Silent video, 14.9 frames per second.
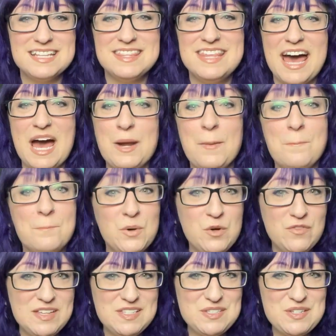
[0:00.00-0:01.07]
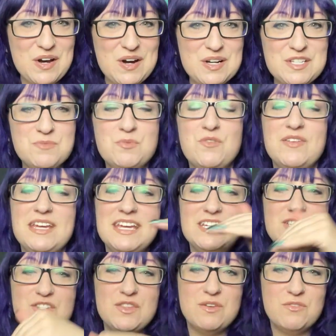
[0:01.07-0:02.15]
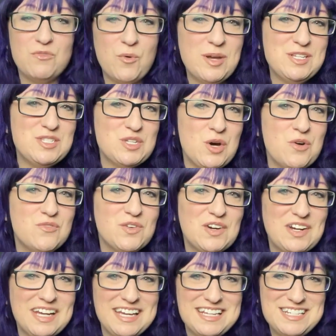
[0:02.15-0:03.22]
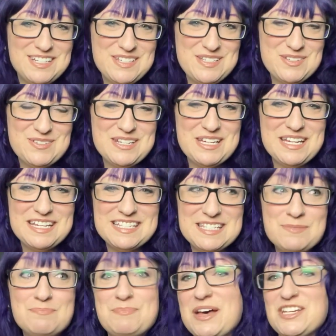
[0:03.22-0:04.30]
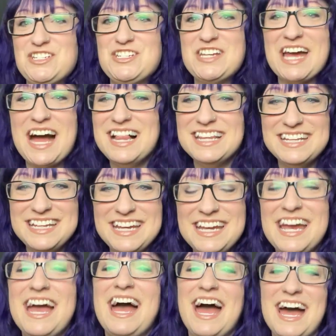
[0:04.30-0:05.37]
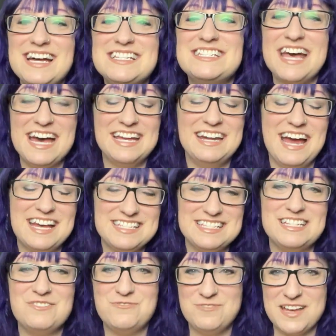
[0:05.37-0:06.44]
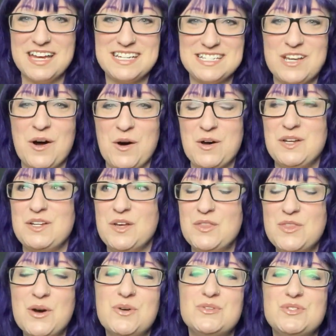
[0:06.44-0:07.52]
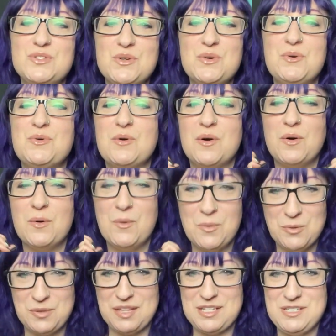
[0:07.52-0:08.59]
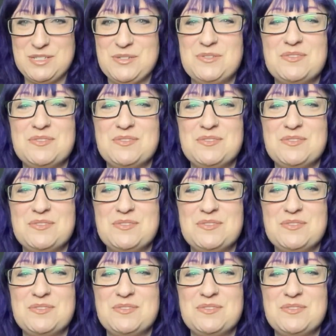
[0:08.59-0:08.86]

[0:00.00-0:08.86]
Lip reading: that movie stars moving into the voiceover industry speciality has had as an effect on those who only do